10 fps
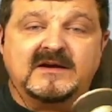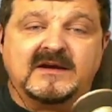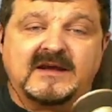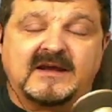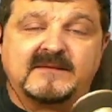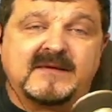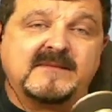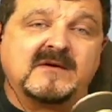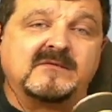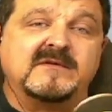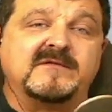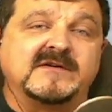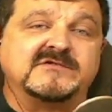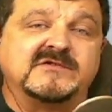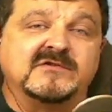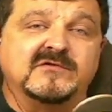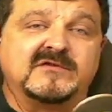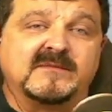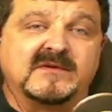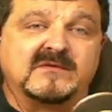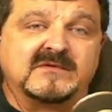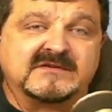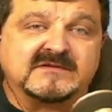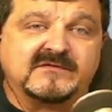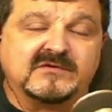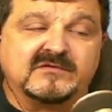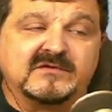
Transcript: and maybe a refresher to some of the rest of you.